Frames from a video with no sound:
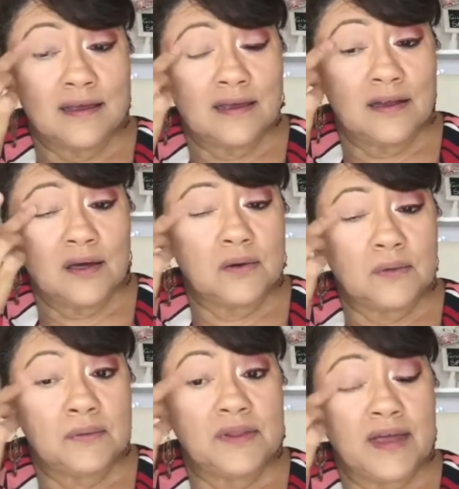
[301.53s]
you know,
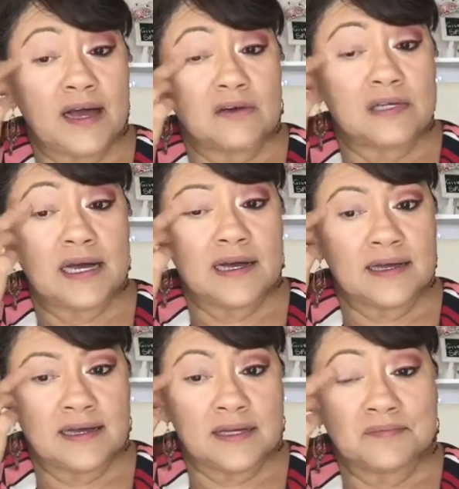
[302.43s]
without
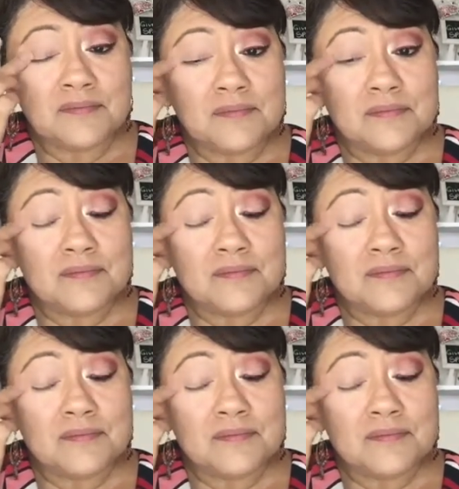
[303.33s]
um,